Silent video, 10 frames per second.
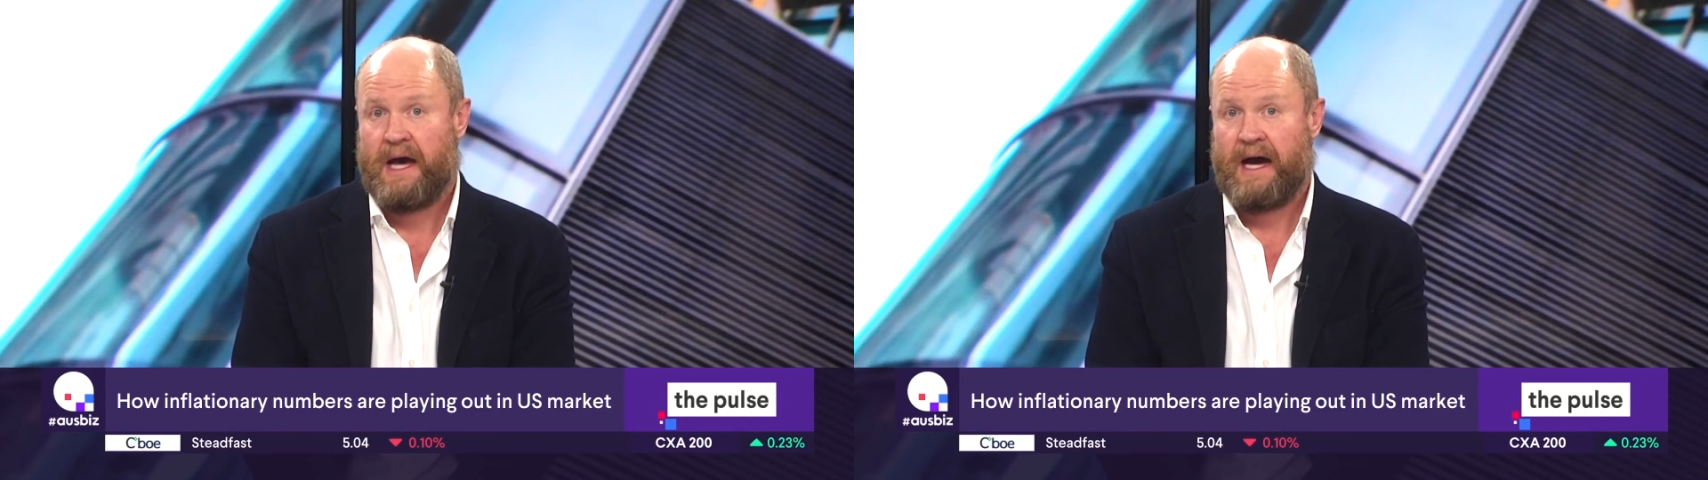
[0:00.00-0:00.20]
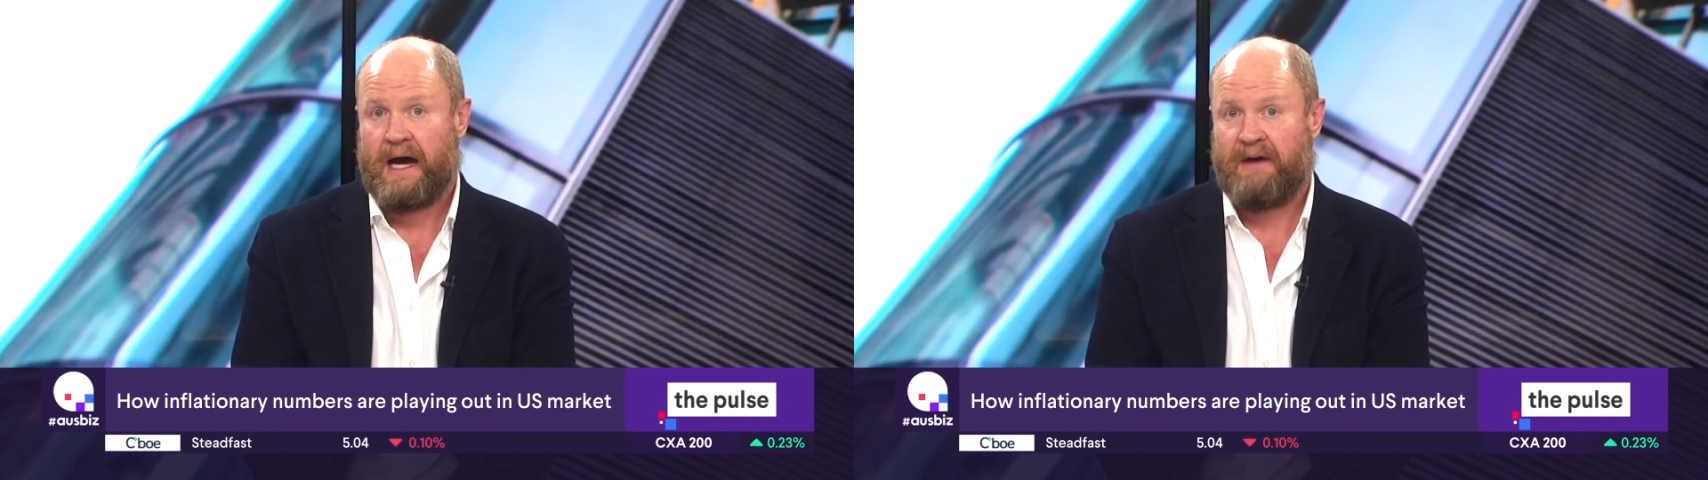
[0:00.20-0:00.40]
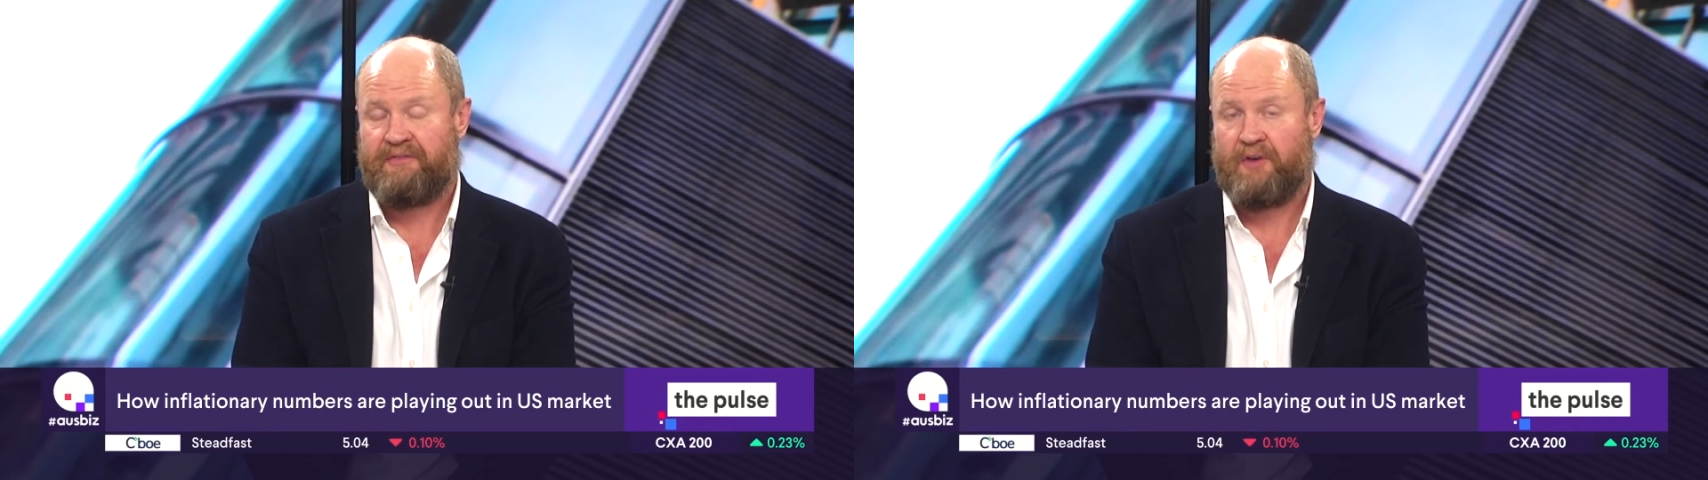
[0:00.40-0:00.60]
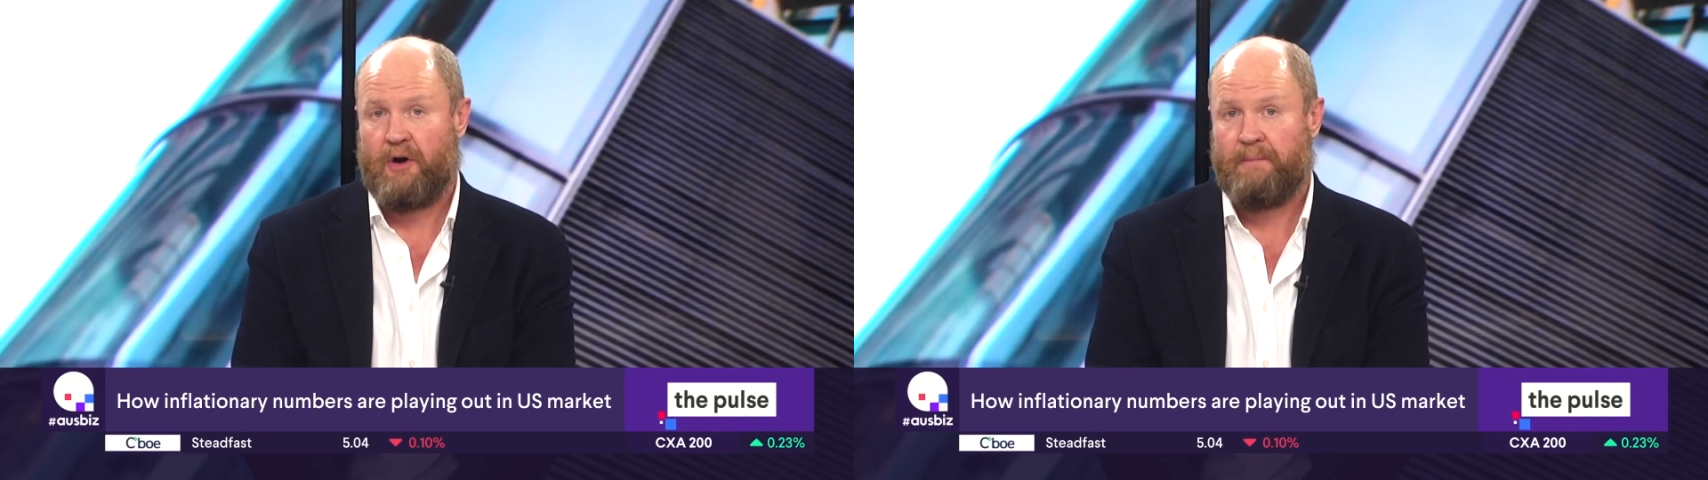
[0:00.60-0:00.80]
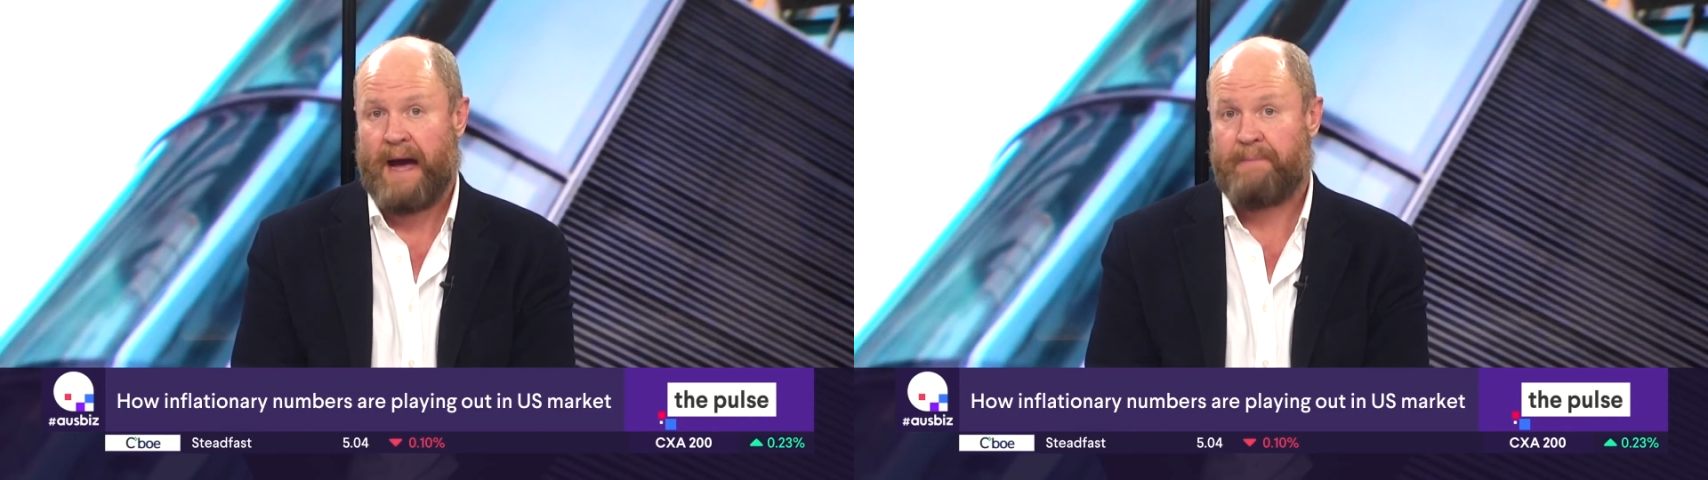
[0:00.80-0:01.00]

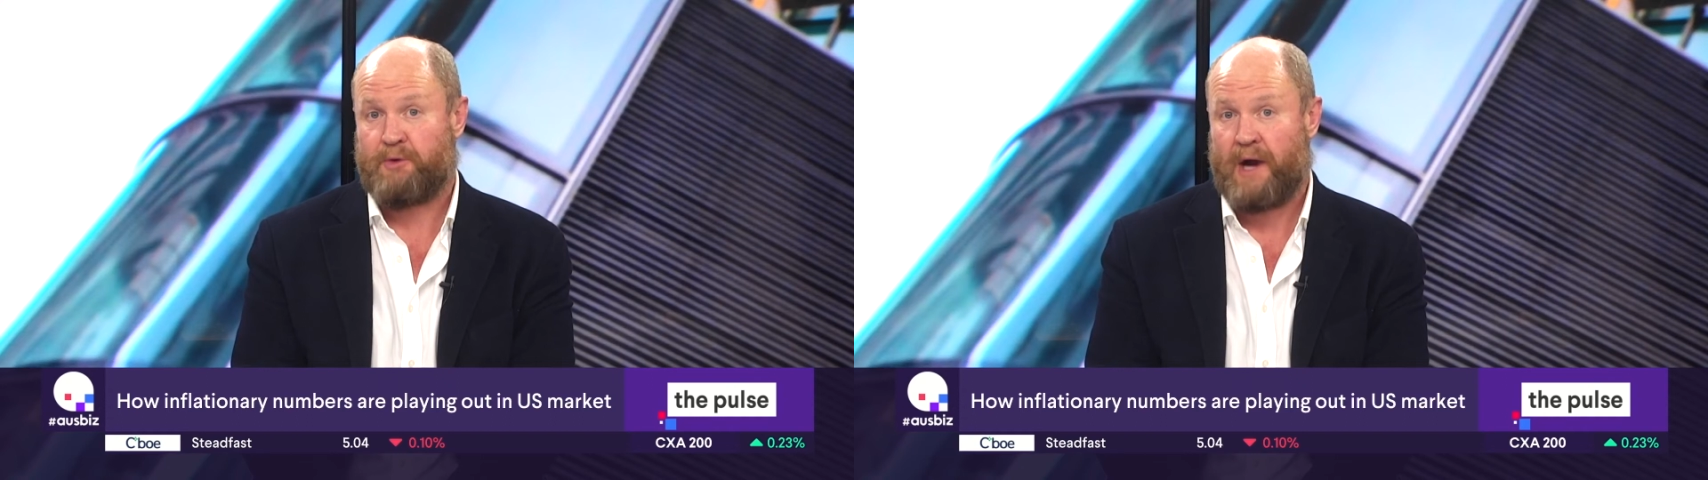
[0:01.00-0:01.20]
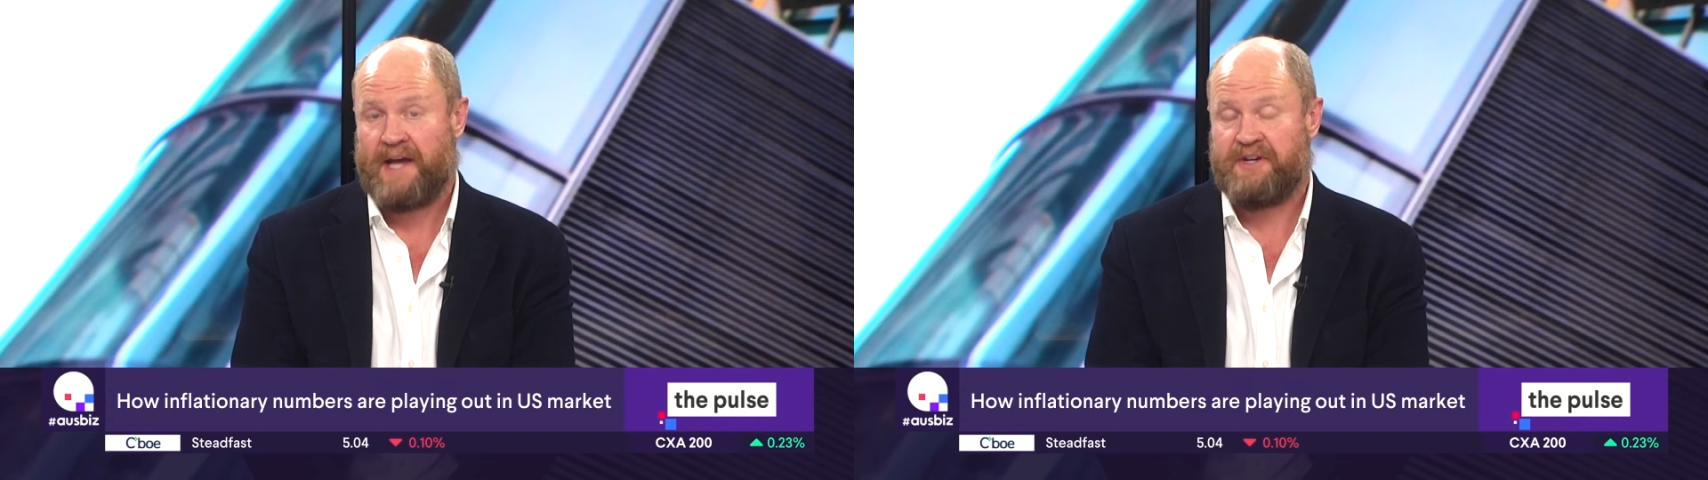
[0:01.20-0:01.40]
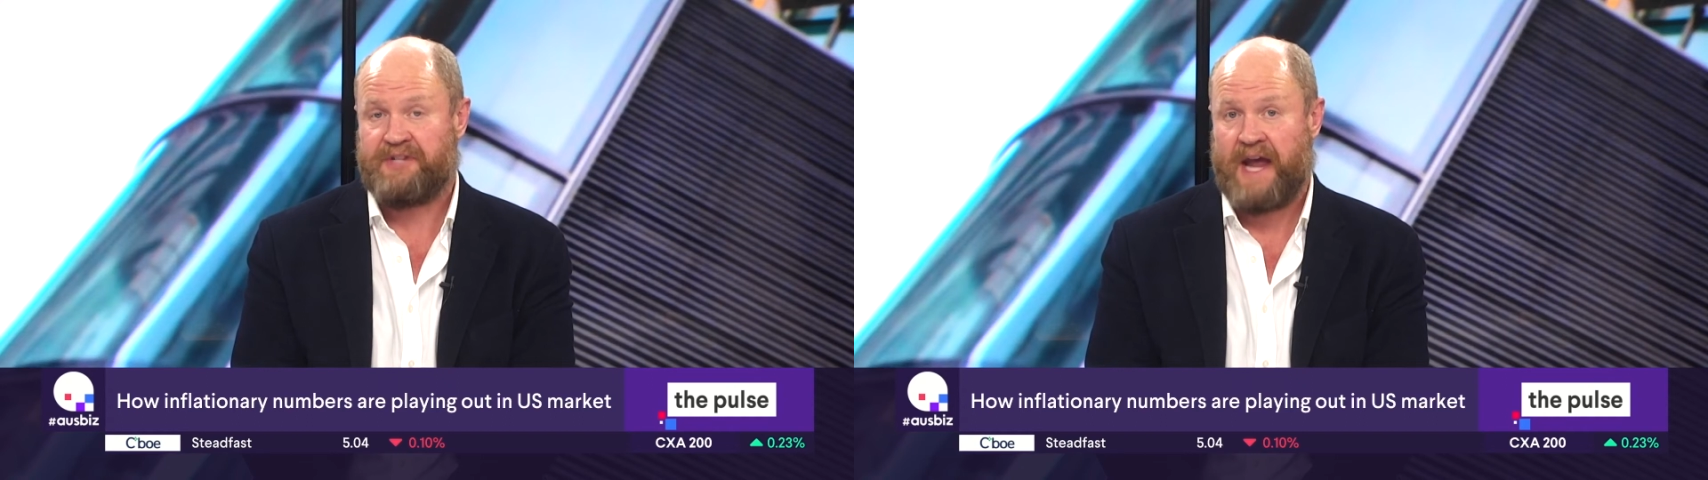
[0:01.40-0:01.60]
from upgraders